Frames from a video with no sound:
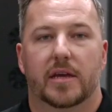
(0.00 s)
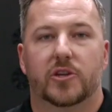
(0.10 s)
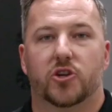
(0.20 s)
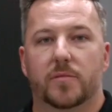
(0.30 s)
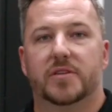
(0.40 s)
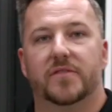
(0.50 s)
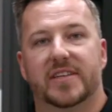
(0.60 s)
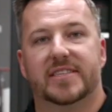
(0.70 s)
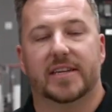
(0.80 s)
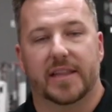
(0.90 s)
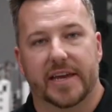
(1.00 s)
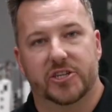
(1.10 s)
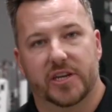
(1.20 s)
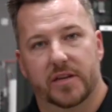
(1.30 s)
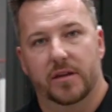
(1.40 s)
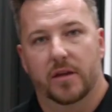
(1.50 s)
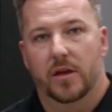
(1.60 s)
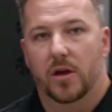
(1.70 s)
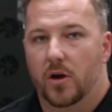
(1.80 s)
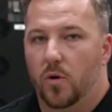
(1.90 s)
In terms of installation,
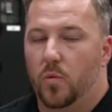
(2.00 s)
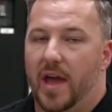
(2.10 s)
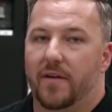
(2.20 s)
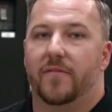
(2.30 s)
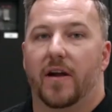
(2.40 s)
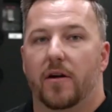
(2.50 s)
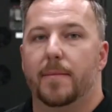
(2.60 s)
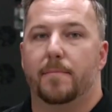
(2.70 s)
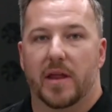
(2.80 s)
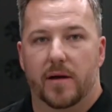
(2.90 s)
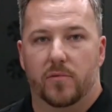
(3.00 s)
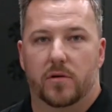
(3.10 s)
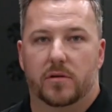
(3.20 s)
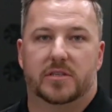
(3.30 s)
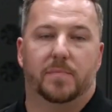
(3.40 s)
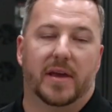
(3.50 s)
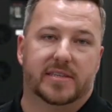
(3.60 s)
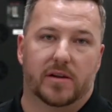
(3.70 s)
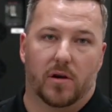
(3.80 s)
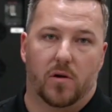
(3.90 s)
we have very minimal spacing